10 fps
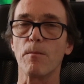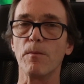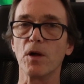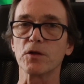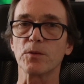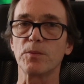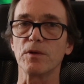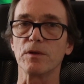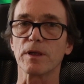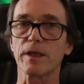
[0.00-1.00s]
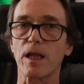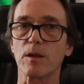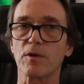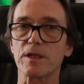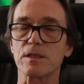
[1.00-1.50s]
multiple
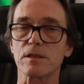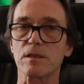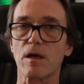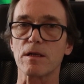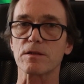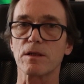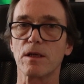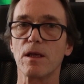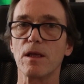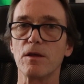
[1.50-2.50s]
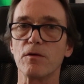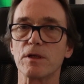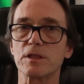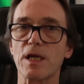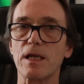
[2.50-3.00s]
calibration slots, you
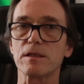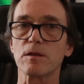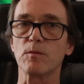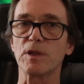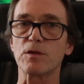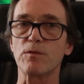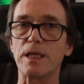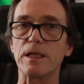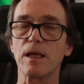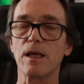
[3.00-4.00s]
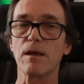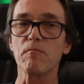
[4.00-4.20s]
can change them between